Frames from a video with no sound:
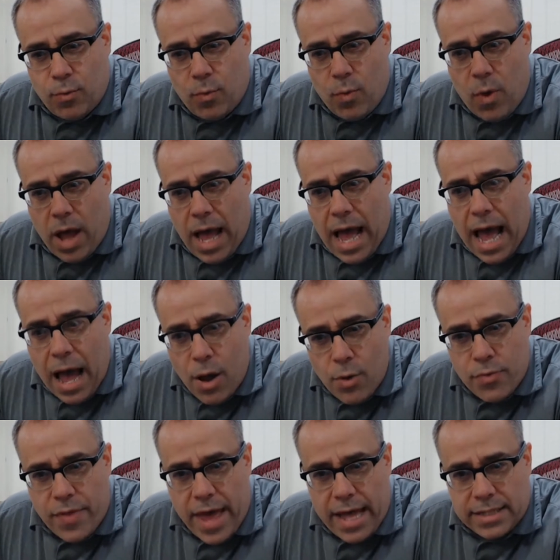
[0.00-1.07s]
how
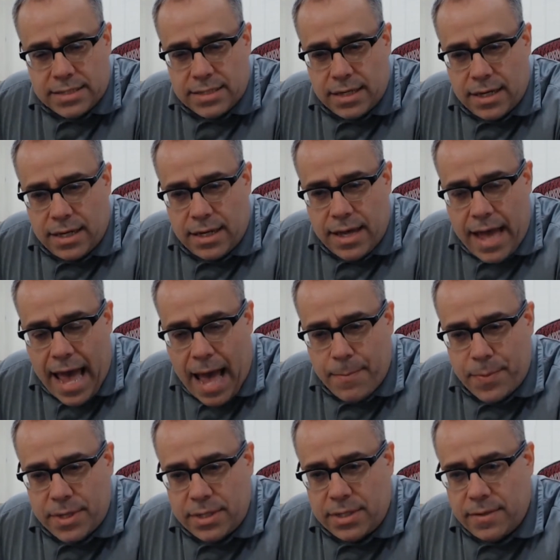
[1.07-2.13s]
that
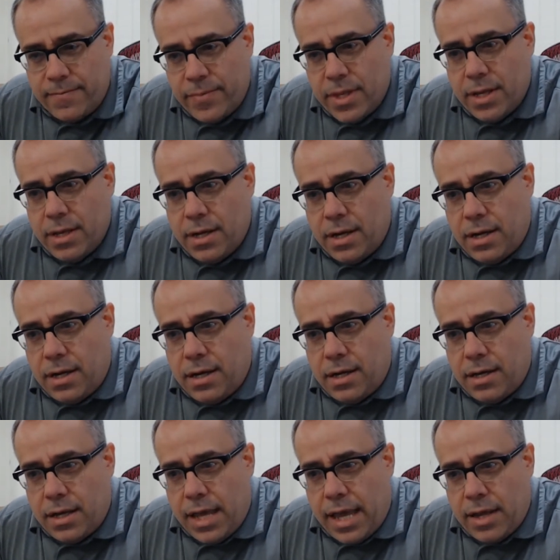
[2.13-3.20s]
happened
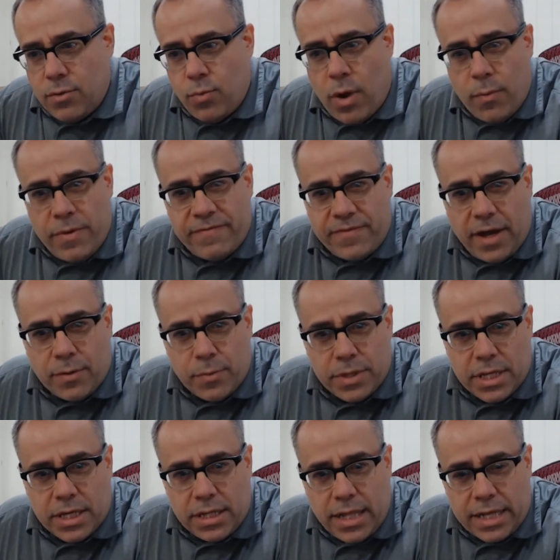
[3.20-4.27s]
and what we've done with
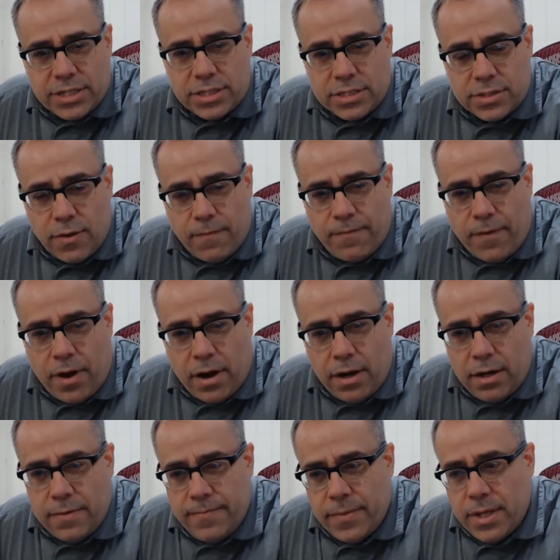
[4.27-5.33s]
the collection so far.
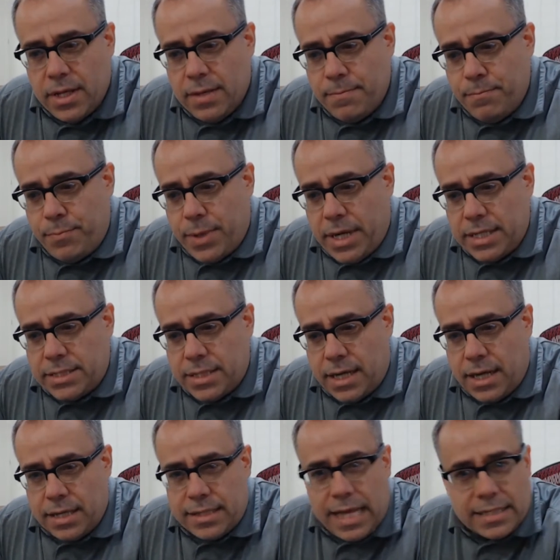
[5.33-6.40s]
But
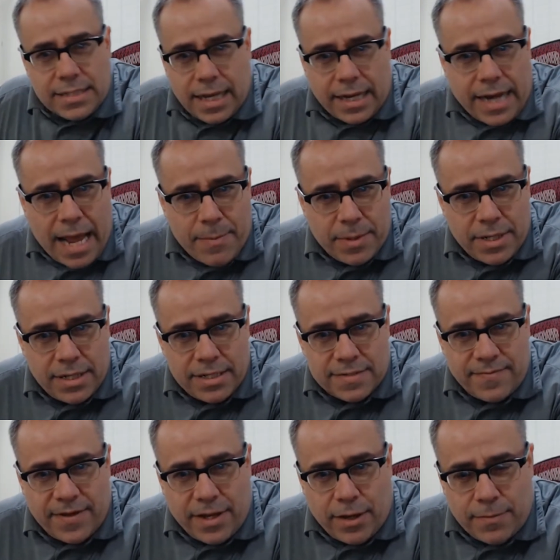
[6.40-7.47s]
that's not going to happen in this
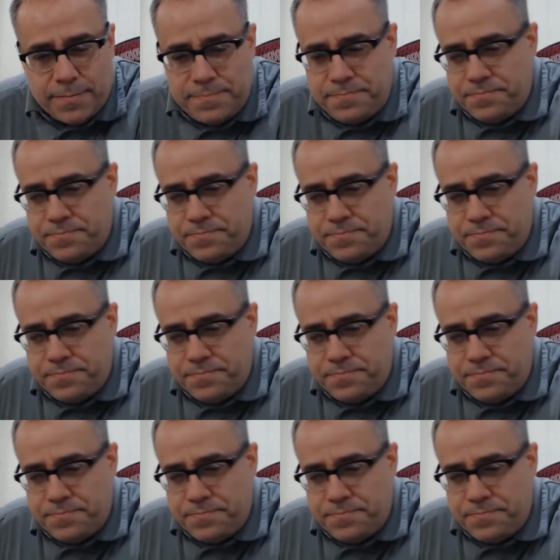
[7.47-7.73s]
video.